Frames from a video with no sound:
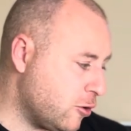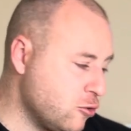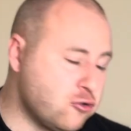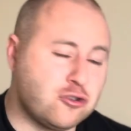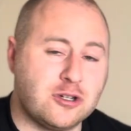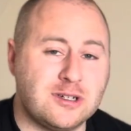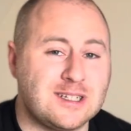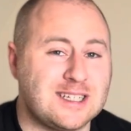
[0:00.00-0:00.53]

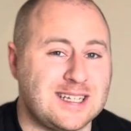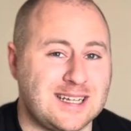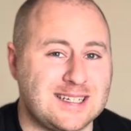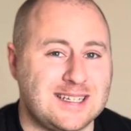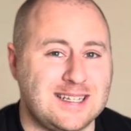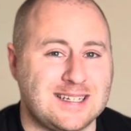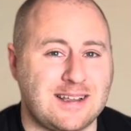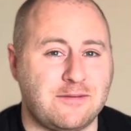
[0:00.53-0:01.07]

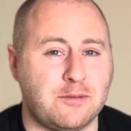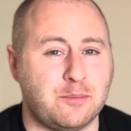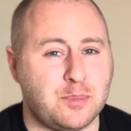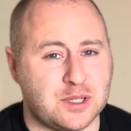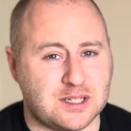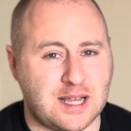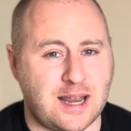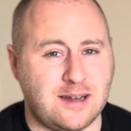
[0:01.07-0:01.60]

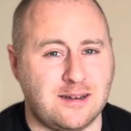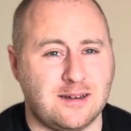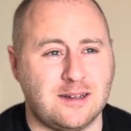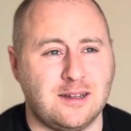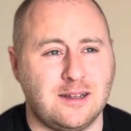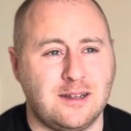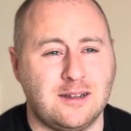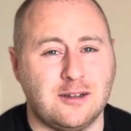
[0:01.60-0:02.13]
167%
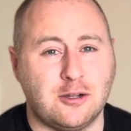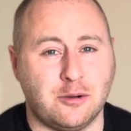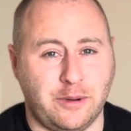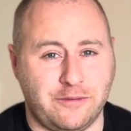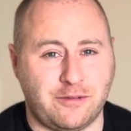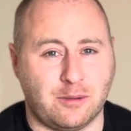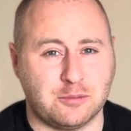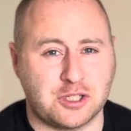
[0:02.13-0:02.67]
coming
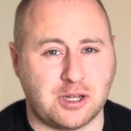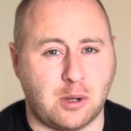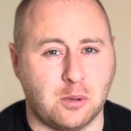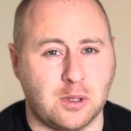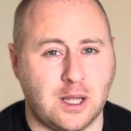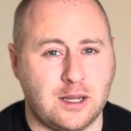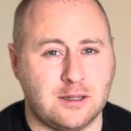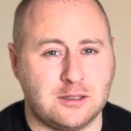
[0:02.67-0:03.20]
from solar.